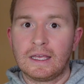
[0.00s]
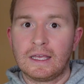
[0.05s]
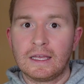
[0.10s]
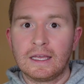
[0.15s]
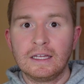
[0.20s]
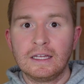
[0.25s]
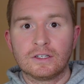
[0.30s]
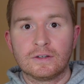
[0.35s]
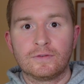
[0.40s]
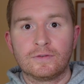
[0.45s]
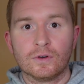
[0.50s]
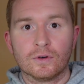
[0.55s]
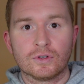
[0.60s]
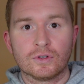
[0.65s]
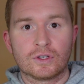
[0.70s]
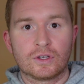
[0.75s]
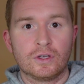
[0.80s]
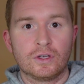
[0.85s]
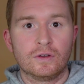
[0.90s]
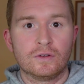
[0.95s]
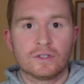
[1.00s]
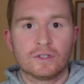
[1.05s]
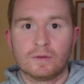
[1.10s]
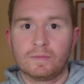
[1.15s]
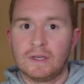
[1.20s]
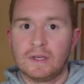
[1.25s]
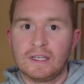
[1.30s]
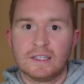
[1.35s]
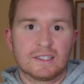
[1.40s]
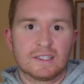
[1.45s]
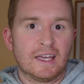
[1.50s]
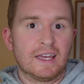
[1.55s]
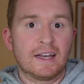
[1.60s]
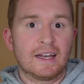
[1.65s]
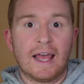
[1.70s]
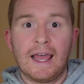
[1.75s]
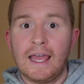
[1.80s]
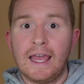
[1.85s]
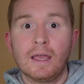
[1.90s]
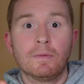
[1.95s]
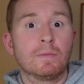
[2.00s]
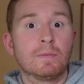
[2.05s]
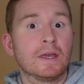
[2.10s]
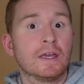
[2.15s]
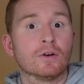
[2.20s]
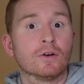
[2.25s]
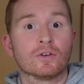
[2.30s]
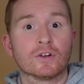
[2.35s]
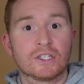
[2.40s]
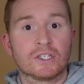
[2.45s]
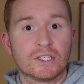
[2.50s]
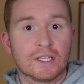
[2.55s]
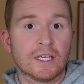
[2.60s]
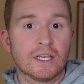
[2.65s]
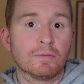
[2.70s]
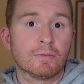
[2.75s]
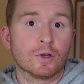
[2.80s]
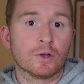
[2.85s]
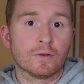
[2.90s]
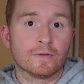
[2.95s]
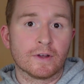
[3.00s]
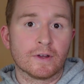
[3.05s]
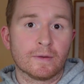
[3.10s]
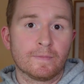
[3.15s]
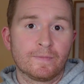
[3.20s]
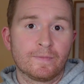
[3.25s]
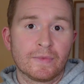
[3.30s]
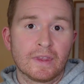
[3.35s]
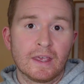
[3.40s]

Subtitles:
each of your SKUs to be, say, an A, B or a C mover.